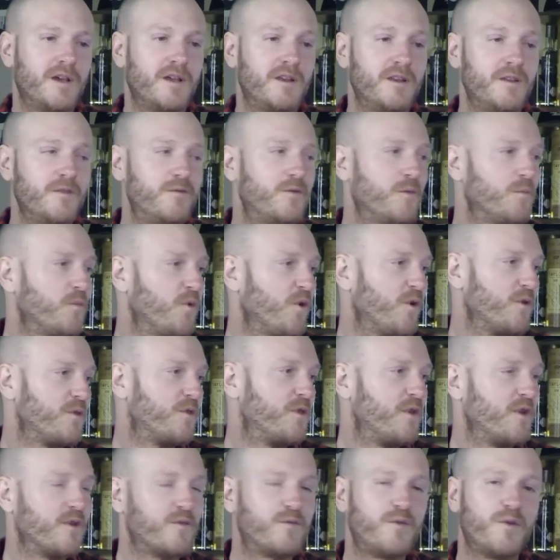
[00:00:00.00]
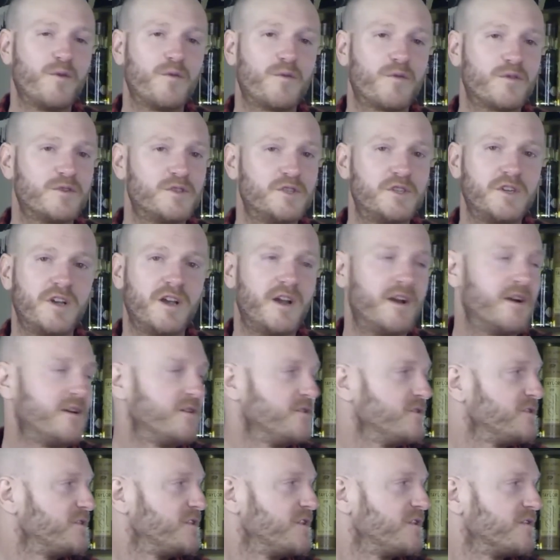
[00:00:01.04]
And even more thankful for
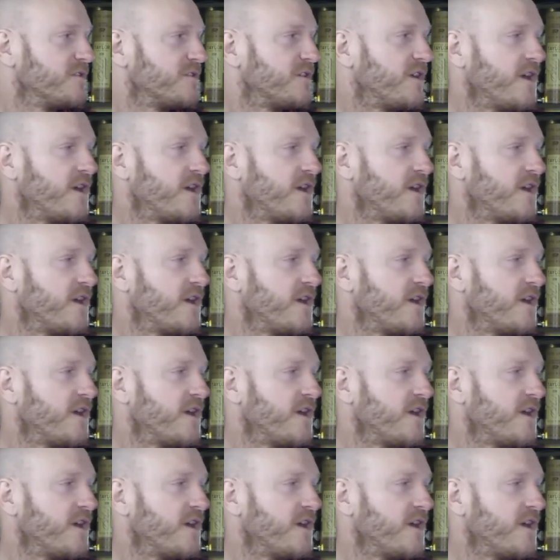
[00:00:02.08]
shares and